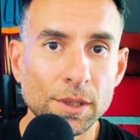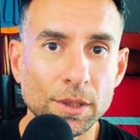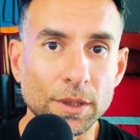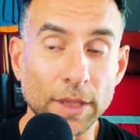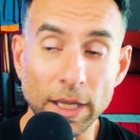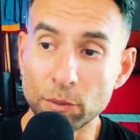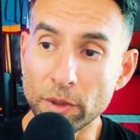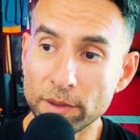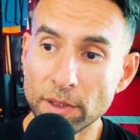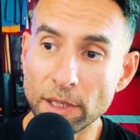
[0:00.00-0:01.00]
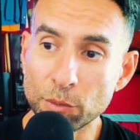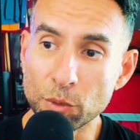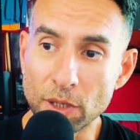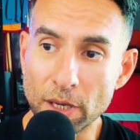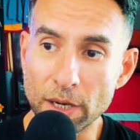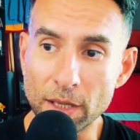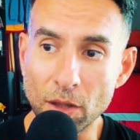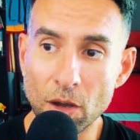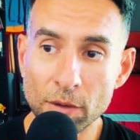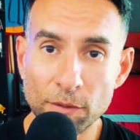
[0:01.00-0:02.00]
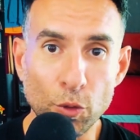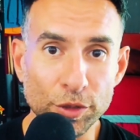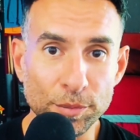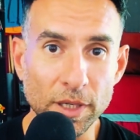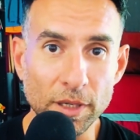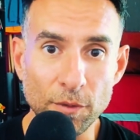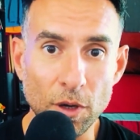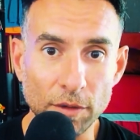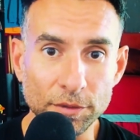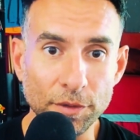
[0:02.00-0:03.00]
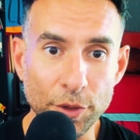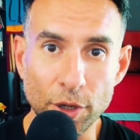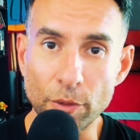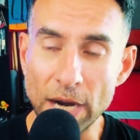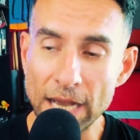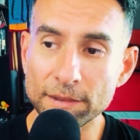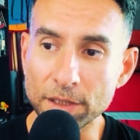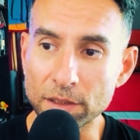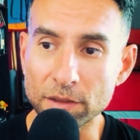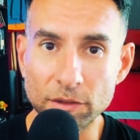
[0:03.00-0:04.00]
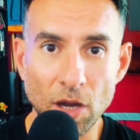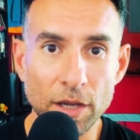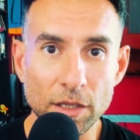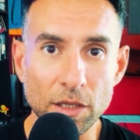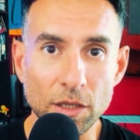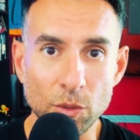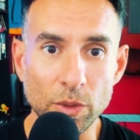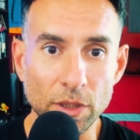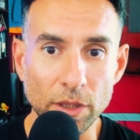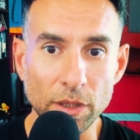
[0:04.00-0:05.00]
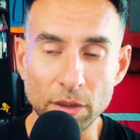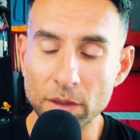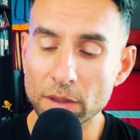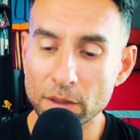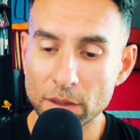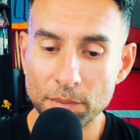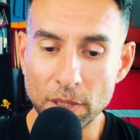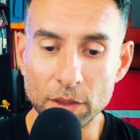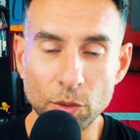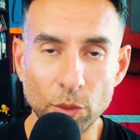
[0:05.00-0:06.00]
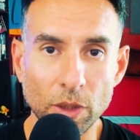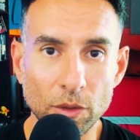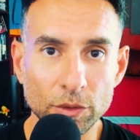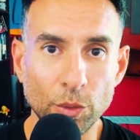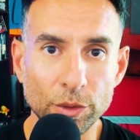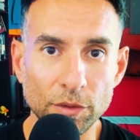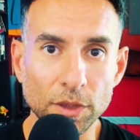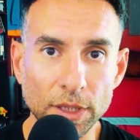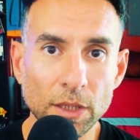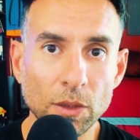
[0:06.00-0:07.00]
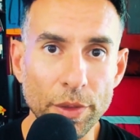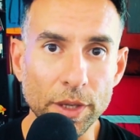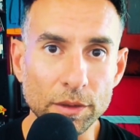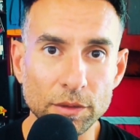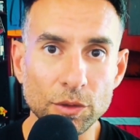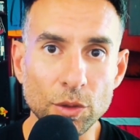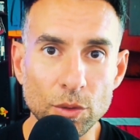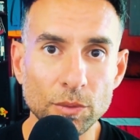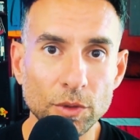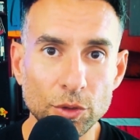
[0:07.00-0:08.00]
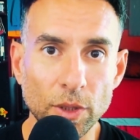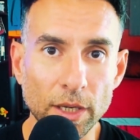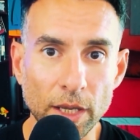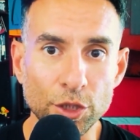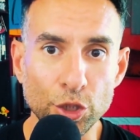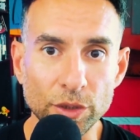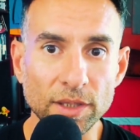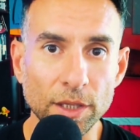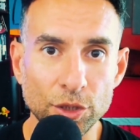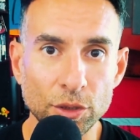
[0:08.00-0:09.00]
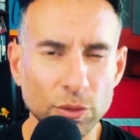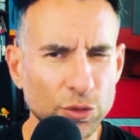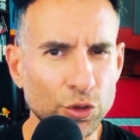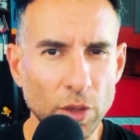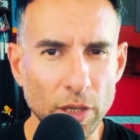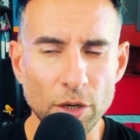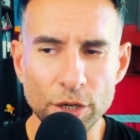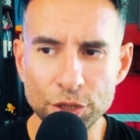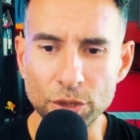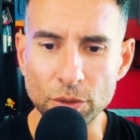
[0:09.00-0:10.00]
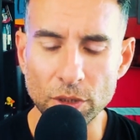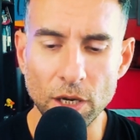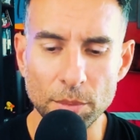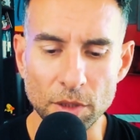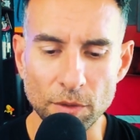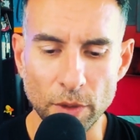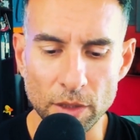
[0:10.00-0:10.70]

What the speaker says: And that's when I say that's when you got to get law enforcement involved. If they're harassing and stalking you and doing all sorts of illegal things to you to try to get your attention or to try to hurt you, you cannot be afraid of